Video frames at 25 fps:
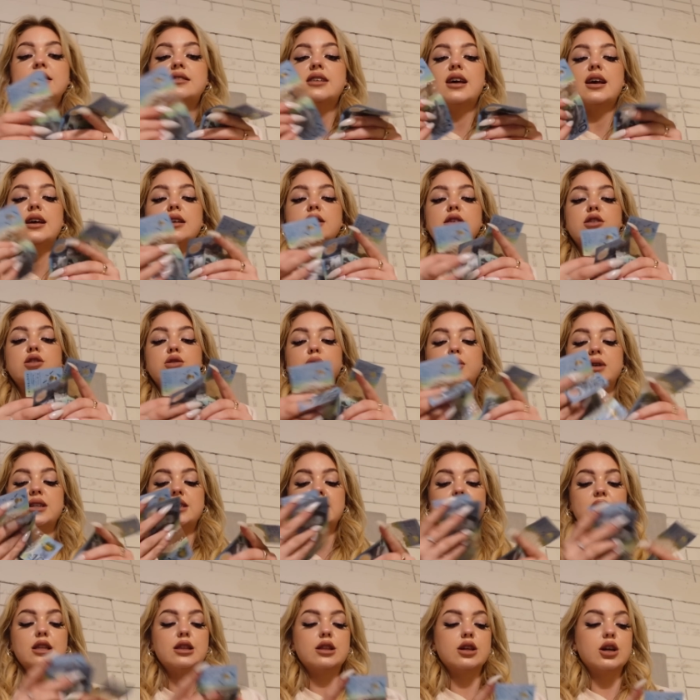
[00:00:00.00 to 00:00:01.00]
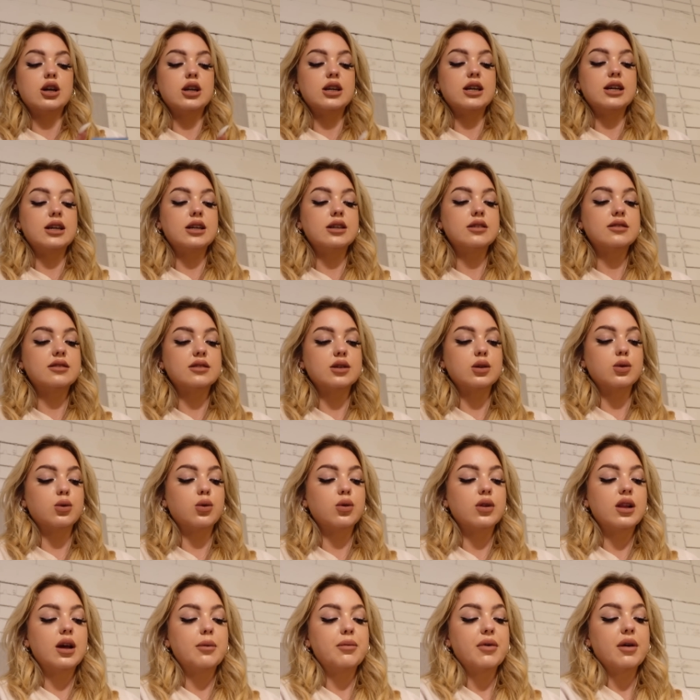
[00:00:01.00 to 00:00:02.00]
10, 20, 30. So
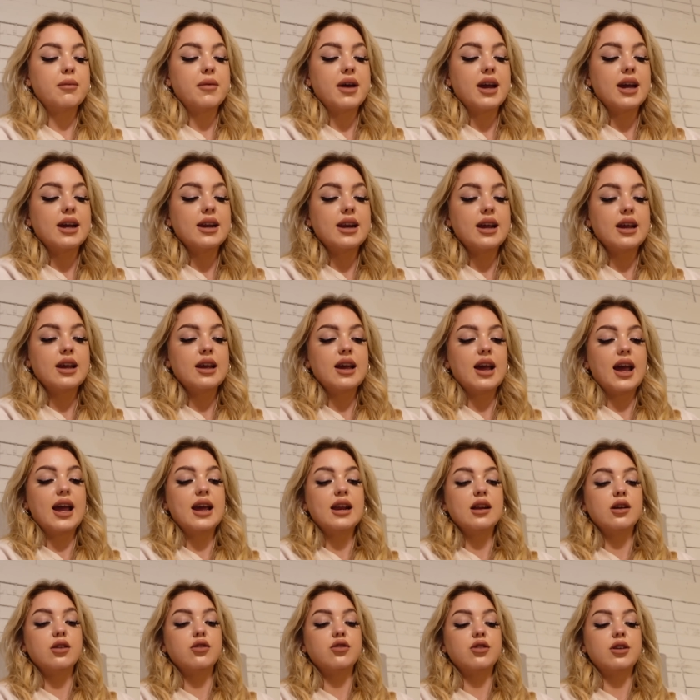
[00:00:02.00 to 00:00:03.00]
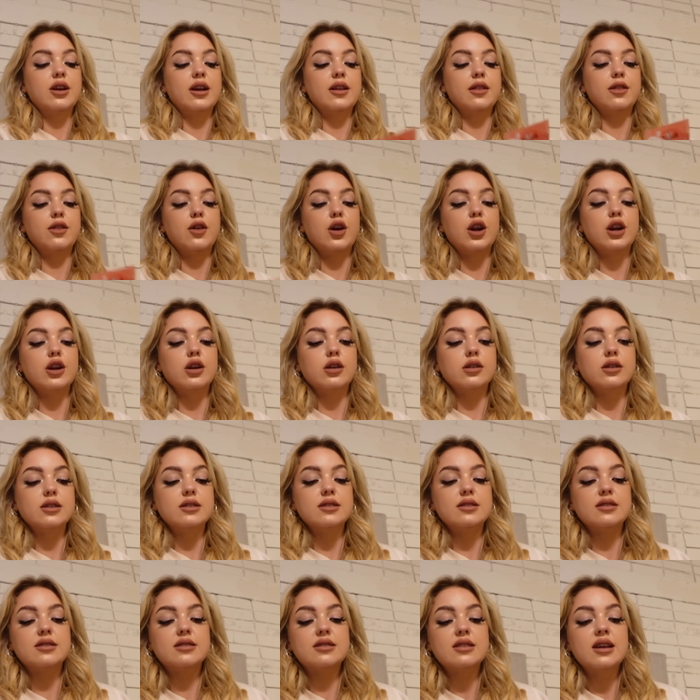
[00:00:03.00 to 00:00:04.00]
all up I made
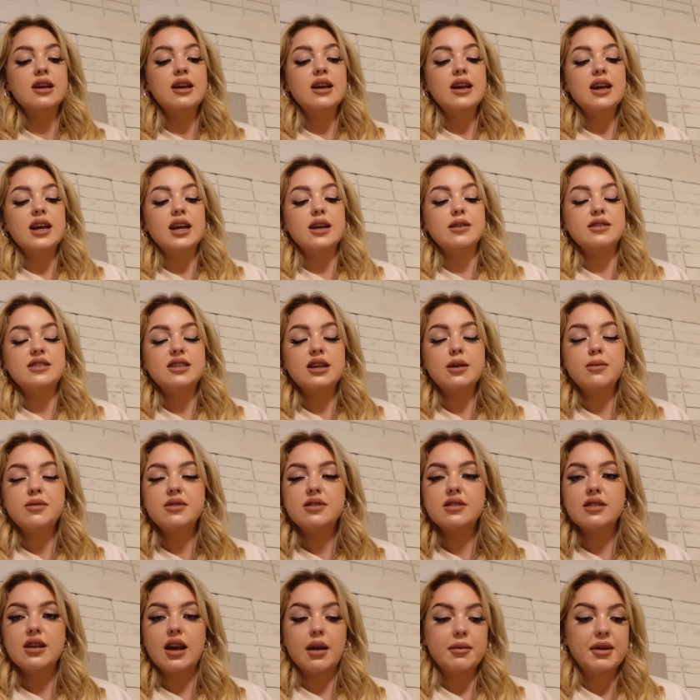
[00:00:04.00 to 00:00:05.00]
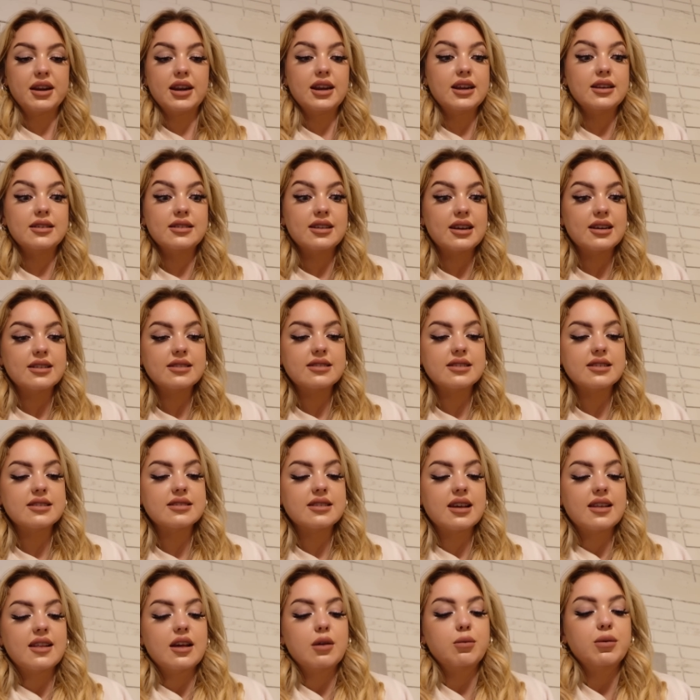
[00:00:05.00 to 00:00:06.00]
$830 in tips, I mean in
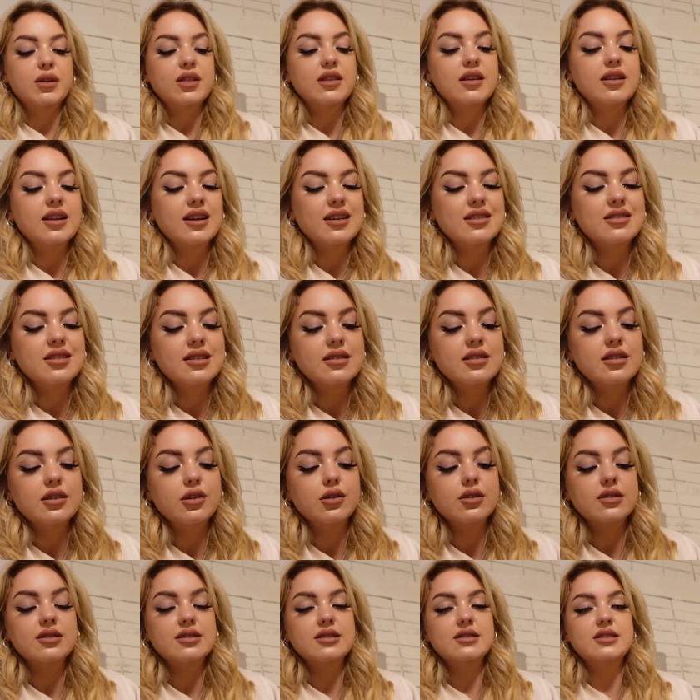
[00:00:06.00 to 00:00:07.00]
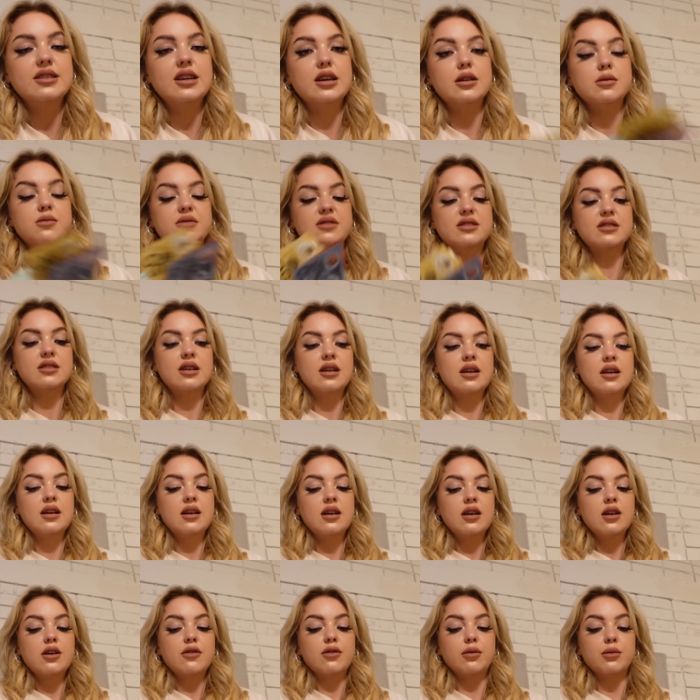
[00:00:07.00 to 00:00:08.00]
dances, and then with the like $60 in tips
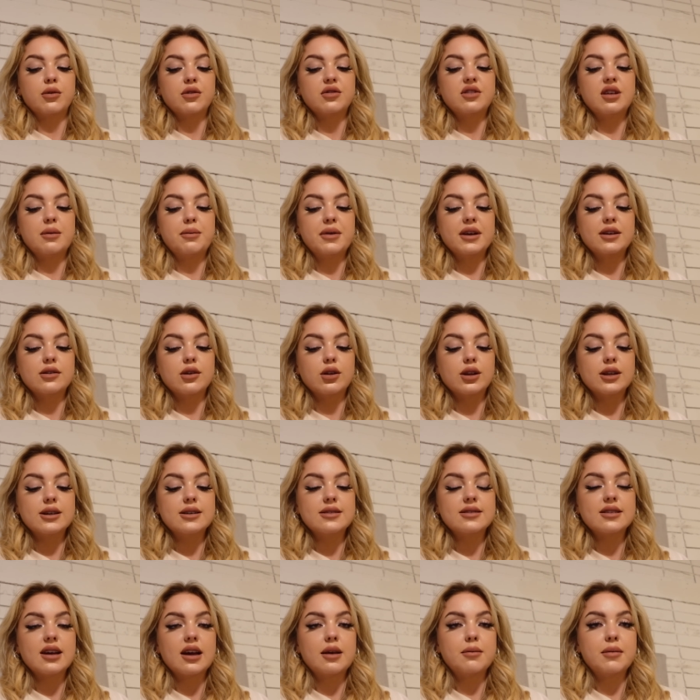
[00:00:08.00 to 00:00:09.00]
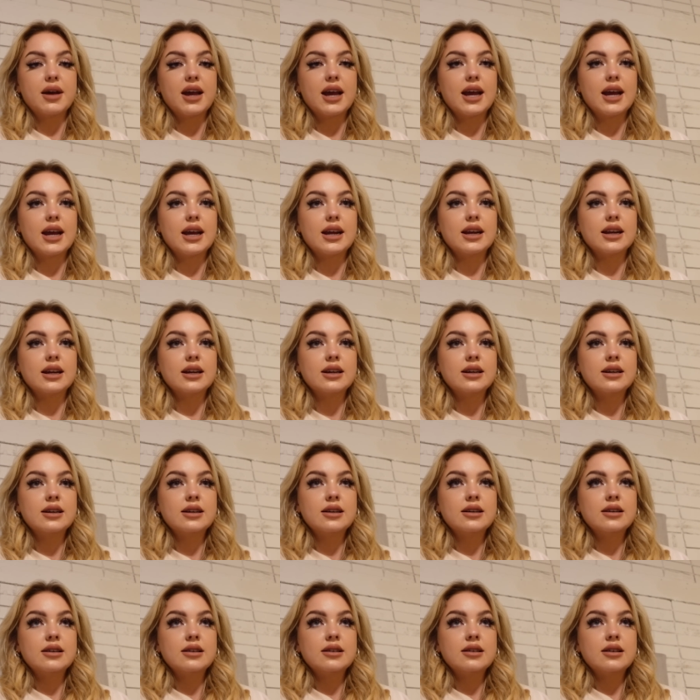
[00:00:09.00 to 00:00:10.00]
from those tipping dollars I made
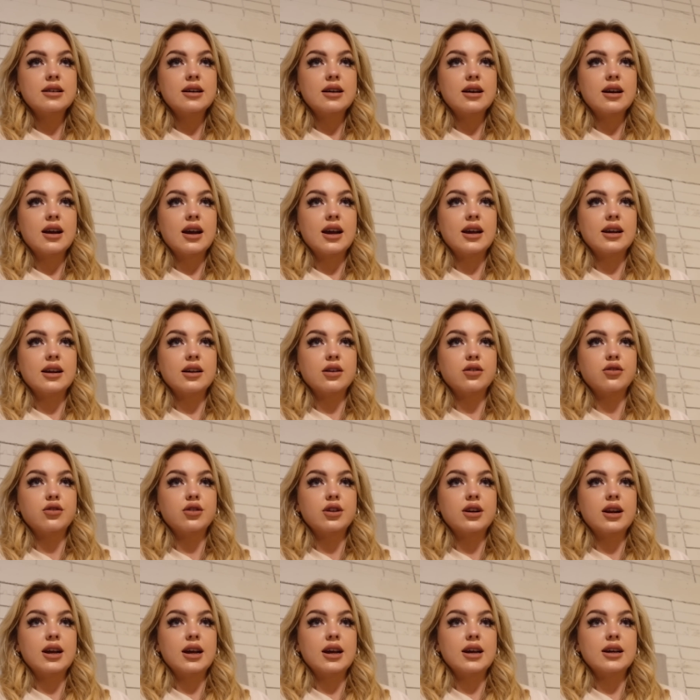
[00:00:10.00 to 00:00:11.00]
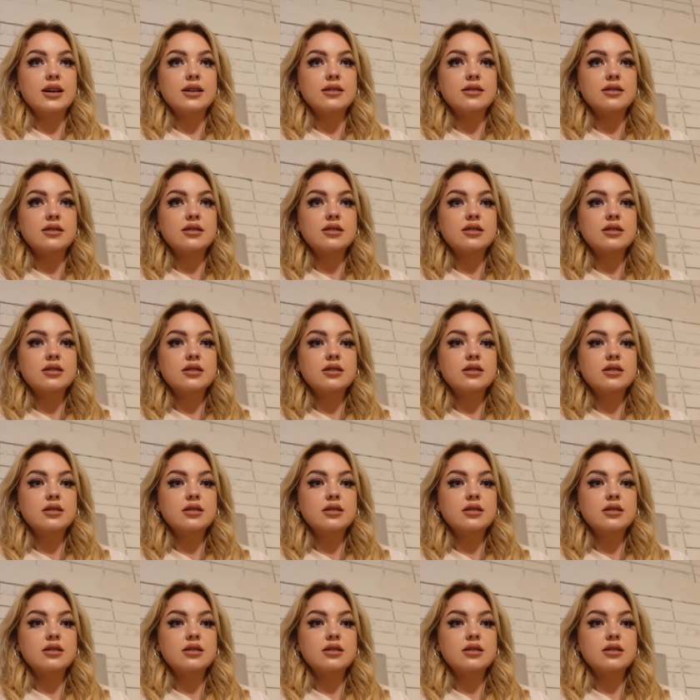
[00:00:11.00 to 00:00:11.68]
$890